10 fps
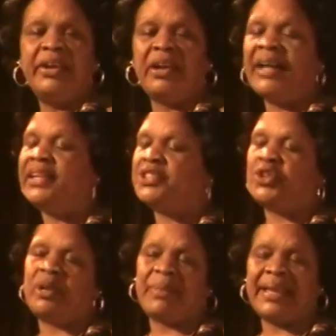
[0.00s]
I need to
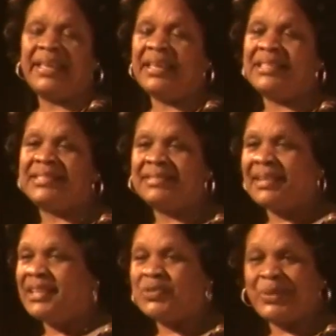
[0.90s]
turn in my keys.
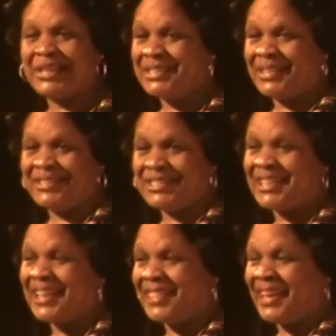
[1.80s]
That's what I said,
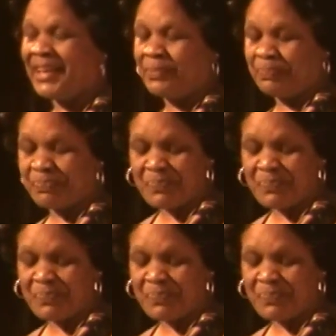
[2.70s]
just like that.